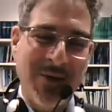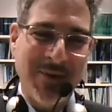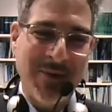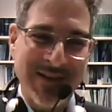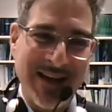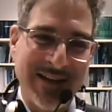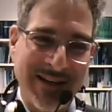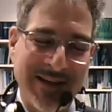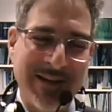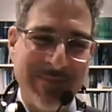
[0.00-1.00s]
was a
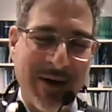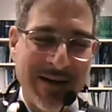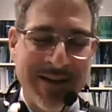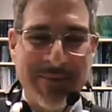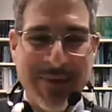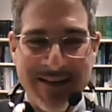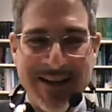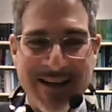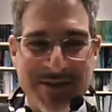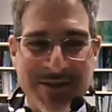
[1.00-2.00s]
legally binding
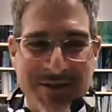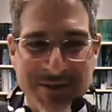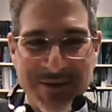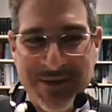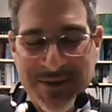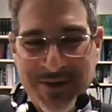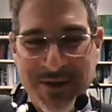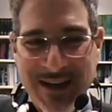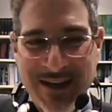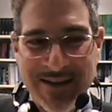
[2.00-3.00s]
mandate to
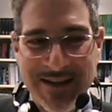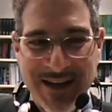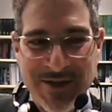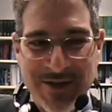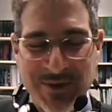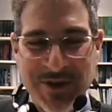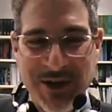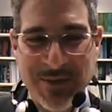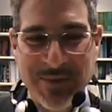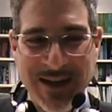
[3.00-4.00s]
create a Jewish
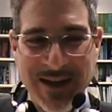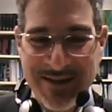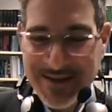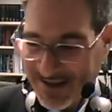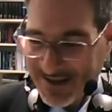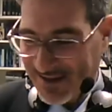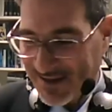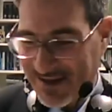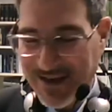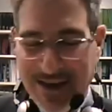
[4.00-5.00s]
homeland in
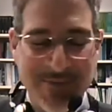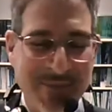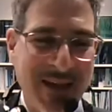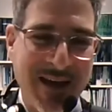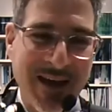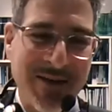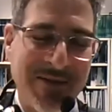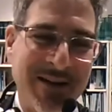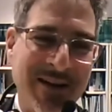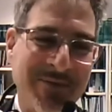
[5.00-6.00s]
the
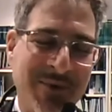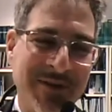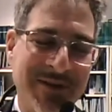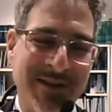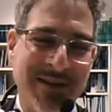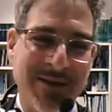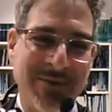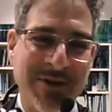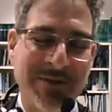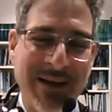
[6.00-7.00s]
area that was the
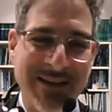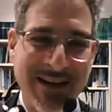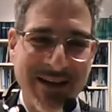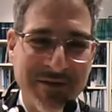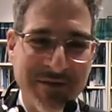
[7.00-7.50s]
British mandate